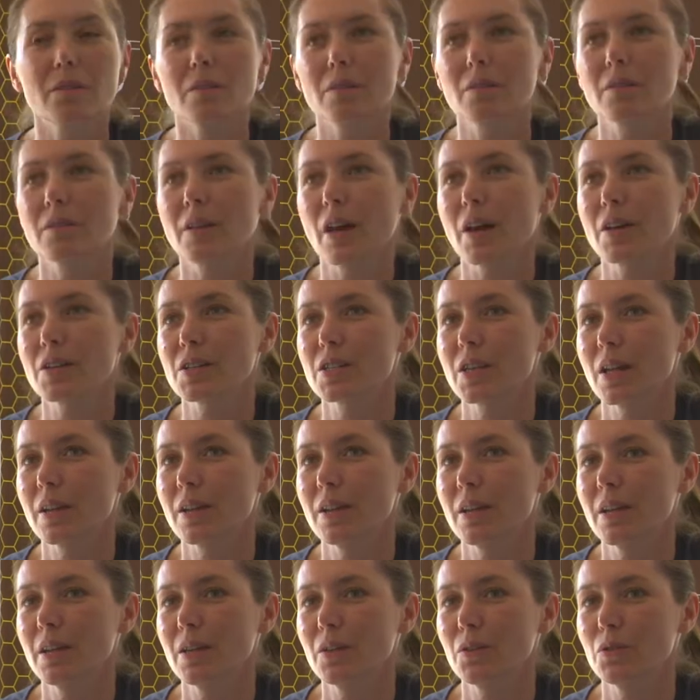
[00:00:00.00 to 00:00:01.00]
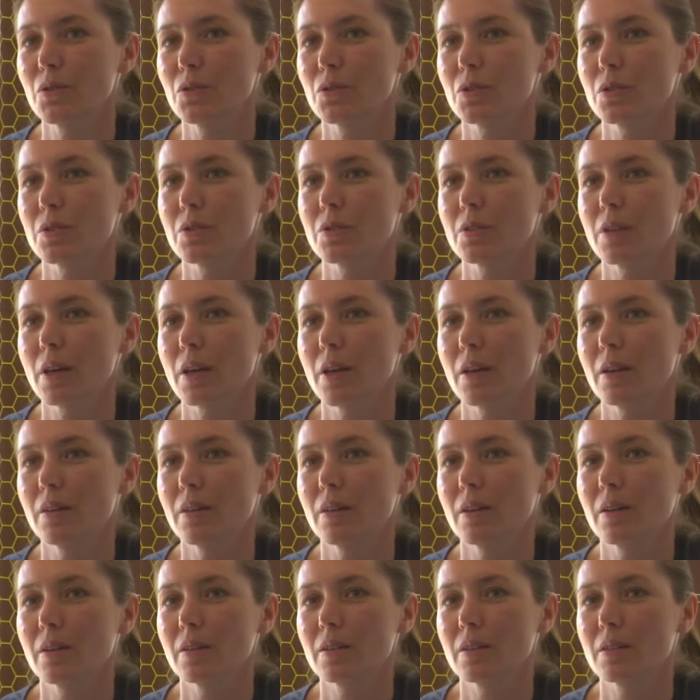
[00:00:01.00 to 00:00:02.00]
Serge Daney used to say
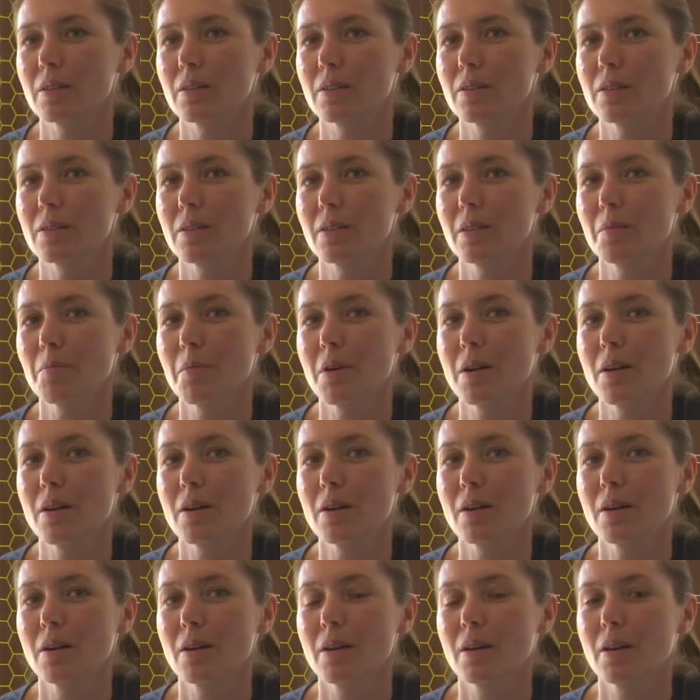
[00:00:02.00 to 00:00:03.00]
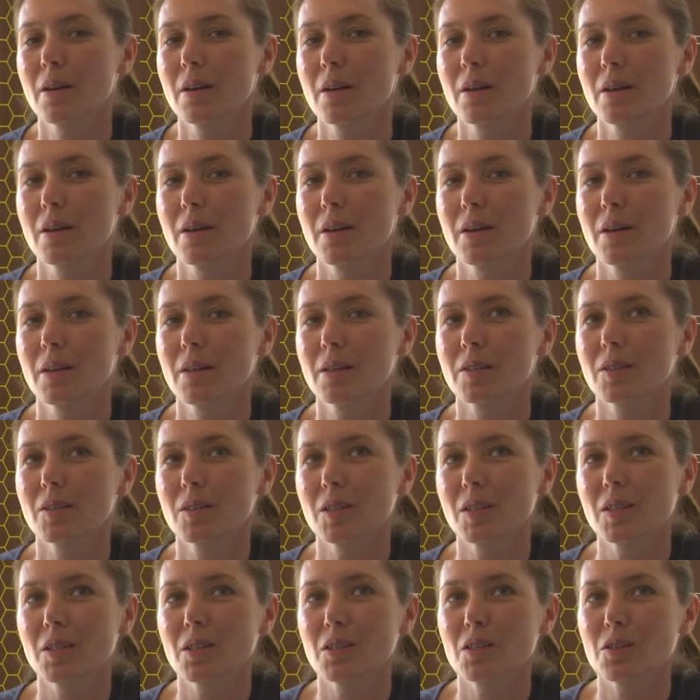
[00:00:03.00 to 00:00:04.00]
that cinema
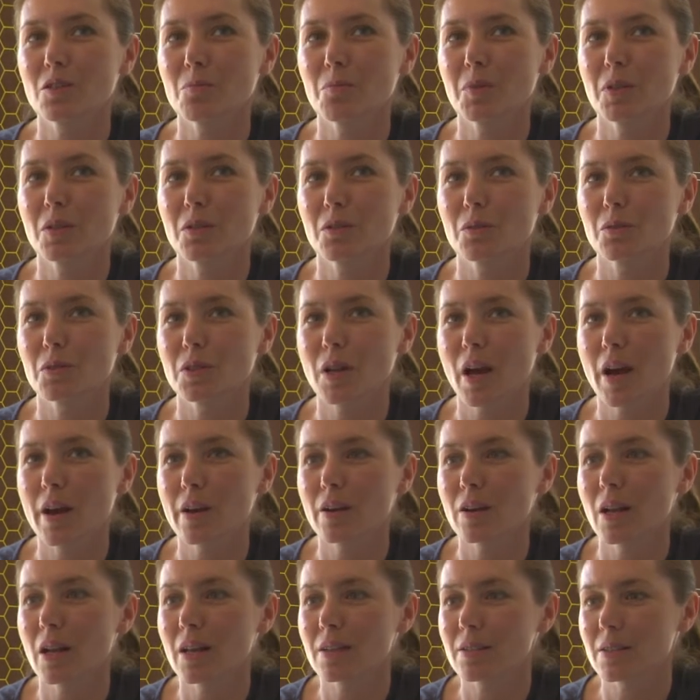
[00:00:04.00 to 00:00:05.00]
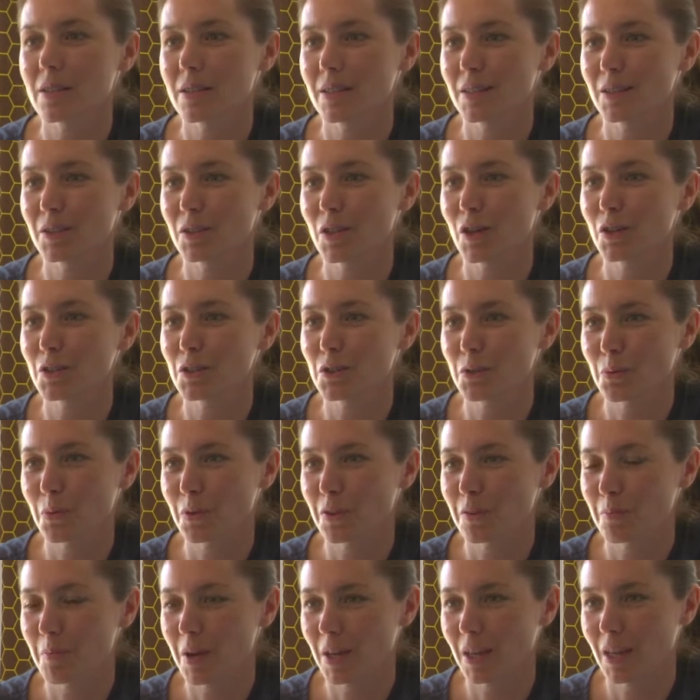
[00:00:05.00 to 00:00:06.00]
teaches me to tirelessly touch
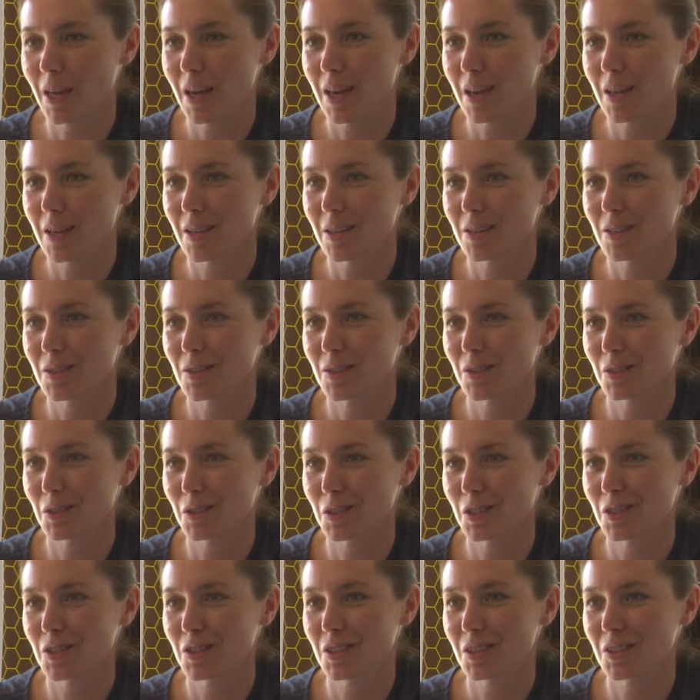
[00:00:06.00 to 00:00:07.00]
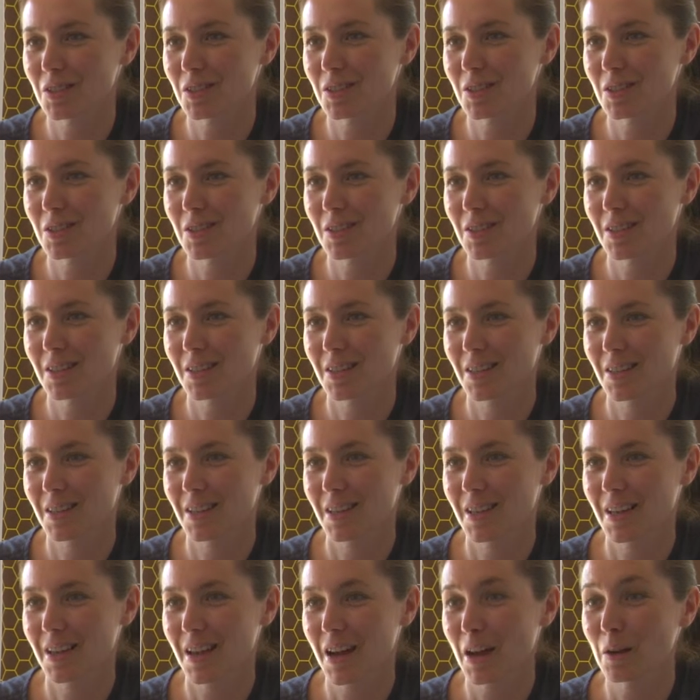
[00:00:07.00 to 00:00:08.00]
with my gaze the distance
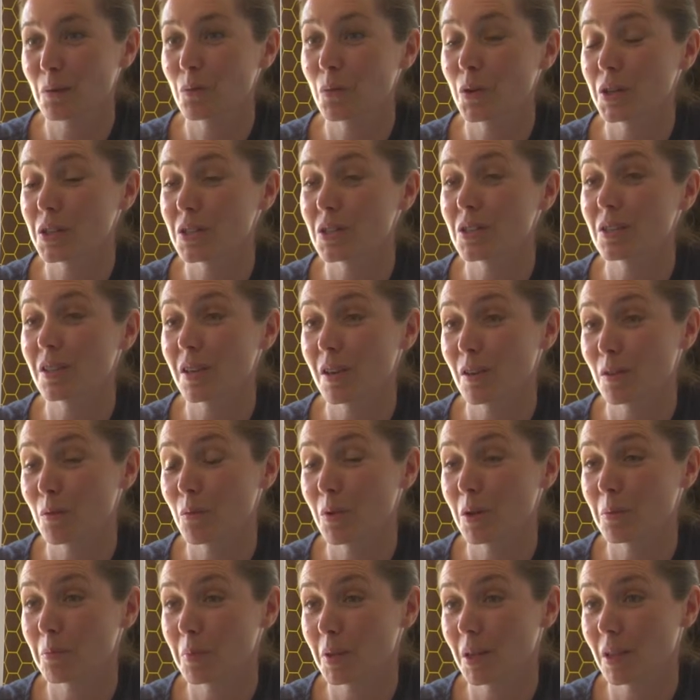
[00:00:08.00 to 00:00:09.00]
at which the other one